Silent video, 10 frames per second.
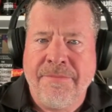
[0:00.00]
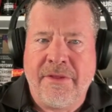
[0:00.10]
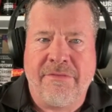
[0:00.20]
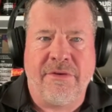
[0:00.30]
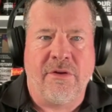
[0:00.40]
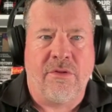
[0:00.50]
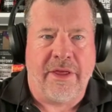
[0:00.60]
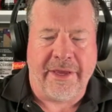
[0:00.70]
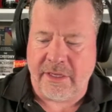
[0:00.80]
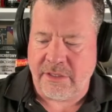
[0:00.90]
If you don't
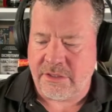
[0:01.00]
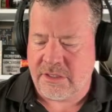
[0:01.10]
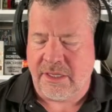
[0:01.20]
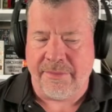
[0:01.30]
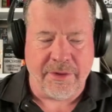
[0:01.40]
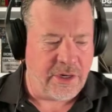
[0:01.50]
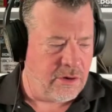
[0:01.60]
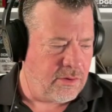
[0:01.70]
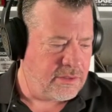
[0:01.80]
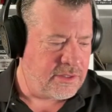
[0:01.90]
like it, just let me
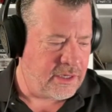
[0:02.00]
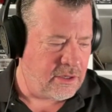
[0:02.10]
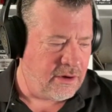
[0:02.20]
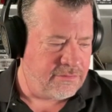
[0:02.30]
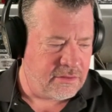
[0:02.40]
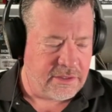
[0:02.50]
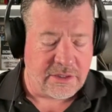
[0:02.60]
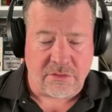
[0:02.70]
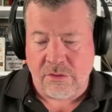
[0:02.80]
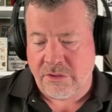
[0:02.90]
know. I'll take you off the
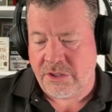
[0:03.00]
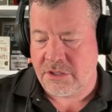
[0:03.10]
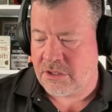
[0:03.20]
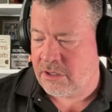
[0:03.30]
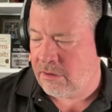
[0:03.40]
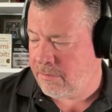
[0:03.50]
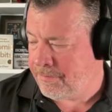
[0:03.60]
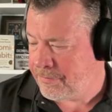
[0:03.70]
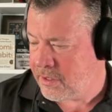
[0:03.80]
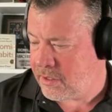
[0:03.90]
list, or just,
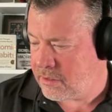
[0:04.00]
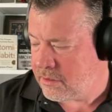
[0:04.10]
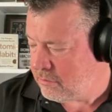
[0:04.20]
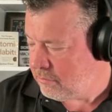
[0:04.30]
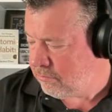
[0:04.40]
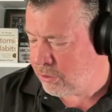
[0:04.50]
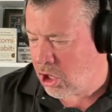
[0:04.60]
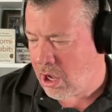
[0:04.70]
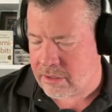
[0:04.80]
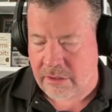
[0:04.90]
hit
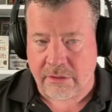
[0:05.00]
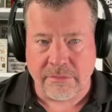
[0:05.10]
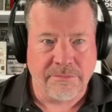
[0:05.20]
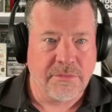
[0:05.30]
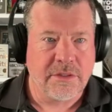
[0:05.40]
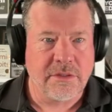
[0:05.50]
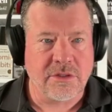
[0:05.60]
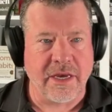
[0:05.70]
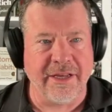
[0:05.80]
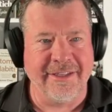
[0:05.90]
block or
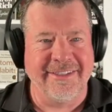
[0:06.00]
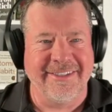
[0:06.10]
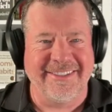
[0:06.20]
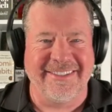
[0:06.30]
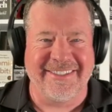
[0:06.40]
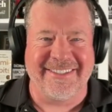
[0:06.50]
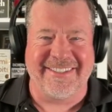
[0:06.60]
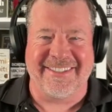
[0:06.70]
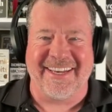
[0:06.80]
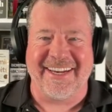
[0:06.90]

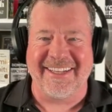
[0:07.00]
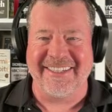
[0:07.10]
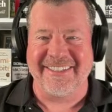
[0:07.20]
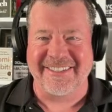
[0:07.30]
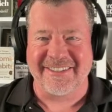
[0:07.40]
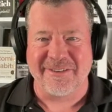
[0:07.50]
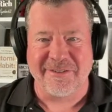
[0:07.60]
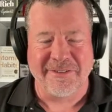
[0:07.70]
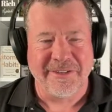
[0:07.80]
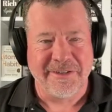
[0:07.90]
silence or
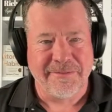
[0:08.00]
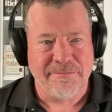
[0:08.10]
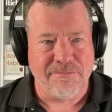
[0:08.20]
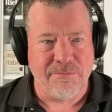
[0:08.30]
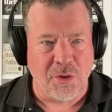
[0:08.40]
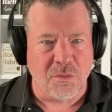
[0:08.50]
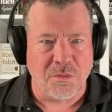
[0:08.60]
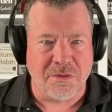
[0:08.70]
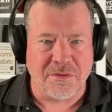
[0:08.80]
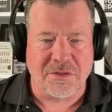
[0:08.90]
mute
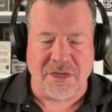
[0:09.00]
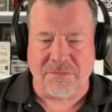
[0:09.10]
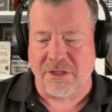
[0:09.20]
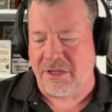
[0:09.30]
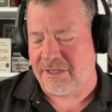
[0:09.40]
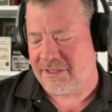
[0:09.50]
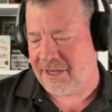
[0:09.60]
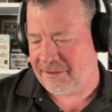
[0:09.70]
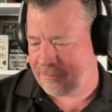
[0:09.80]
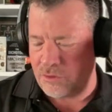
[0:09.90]
or something like
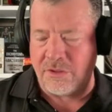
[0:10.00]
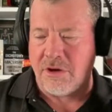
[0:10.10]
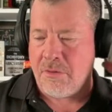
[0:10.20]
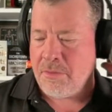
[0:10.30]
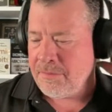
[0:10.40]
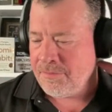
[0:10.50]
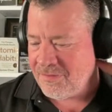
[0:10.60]
that. Would you call me?